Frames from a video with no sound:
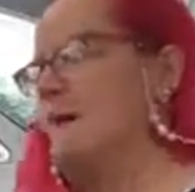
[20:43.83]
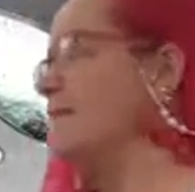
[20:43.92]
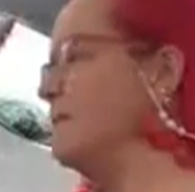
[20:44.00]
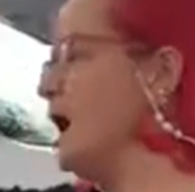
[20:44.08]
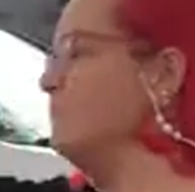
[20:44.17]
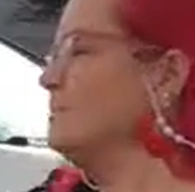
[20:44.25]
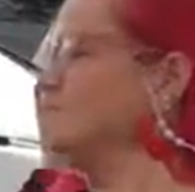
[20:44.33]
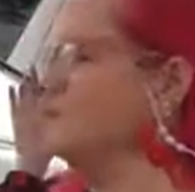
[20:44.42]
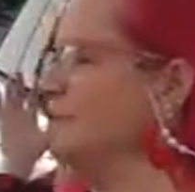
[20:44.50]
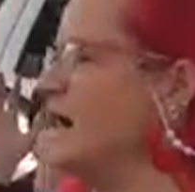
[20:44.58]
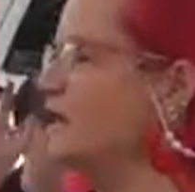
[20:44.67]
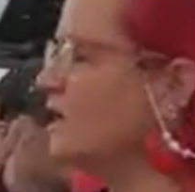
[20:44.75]
My mom was
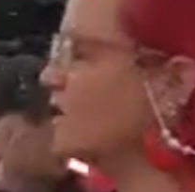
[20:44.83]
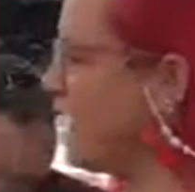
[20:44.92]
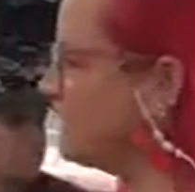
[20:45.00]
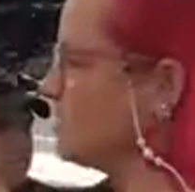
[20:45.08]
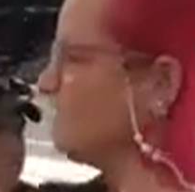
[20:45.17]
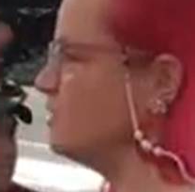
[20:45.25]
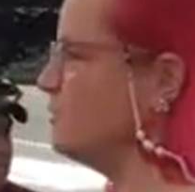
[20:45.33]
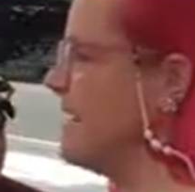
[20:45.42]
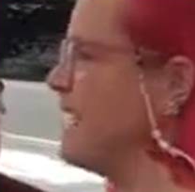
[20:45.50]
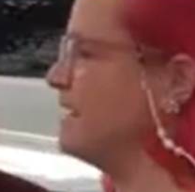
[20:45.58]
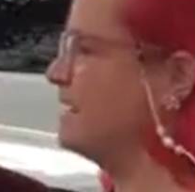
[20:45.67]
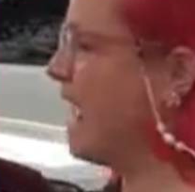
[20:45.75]
a yeller, and I turned
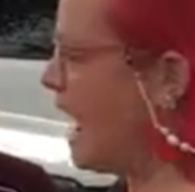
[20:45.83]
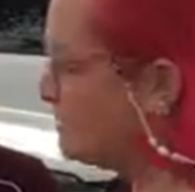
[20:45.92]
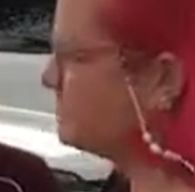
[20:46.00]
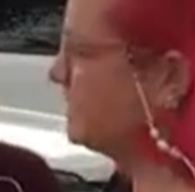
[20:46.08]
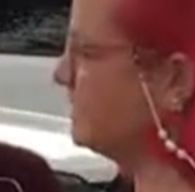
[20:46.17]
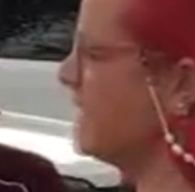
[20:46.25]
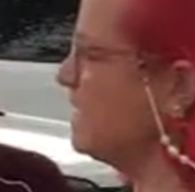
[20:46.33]
around and I was a